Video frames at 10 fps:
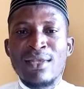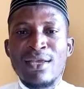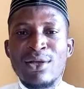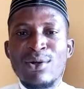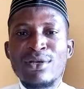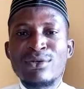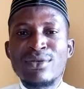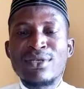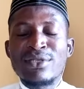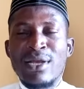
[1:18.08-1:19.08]
according to
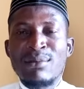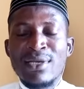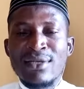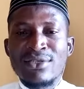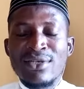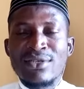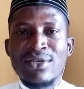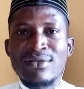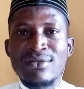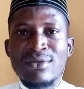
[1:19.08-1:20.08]
the Islamic
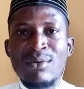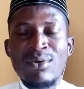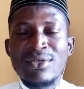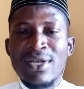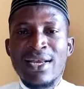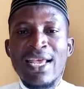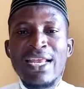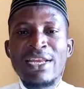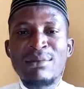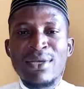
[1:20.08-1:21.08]
injunctions. Who is an
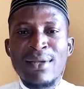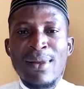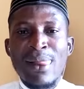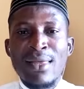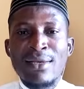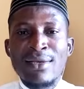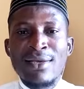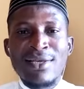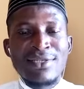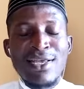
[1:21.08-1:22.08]
enemy?
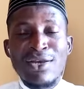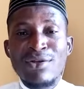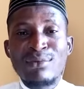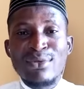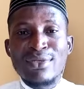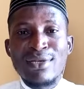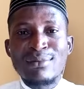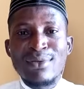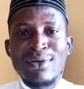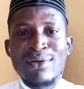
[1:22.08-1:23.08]
Is he a non-Muslim
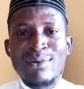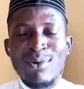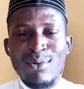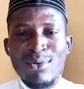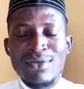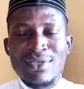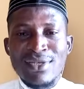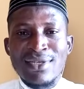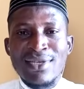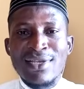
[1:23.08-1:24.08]
or who is
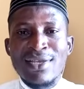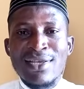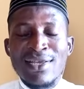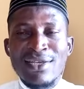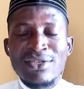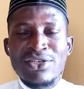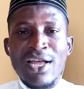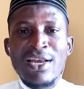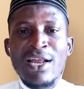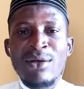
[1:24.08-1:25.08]
he?
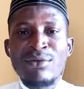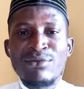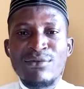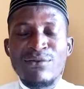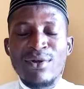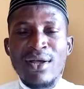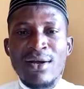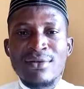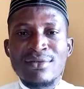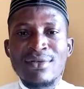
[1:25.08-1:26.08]
Inshallah, if you follow
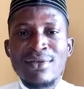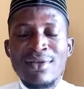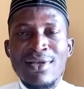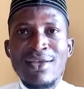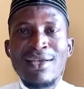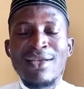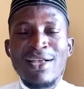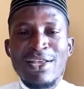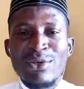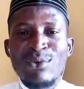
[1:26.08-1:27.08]
us,
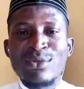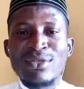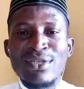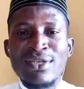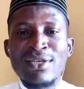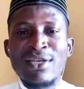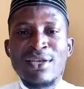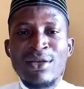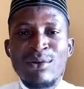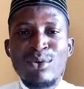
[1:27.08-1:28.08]
you will see
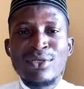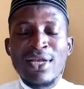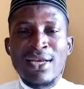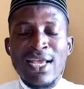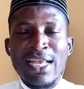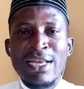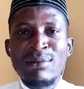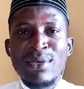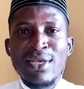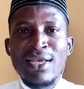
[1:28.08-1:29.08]
who is an
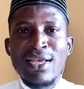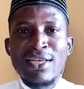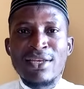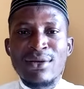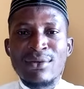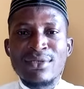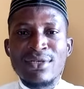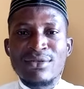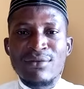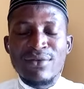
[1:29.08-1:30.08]
enemy in the
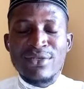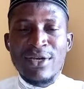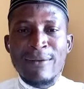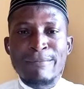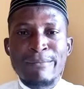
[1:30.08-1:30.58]
context of Islam.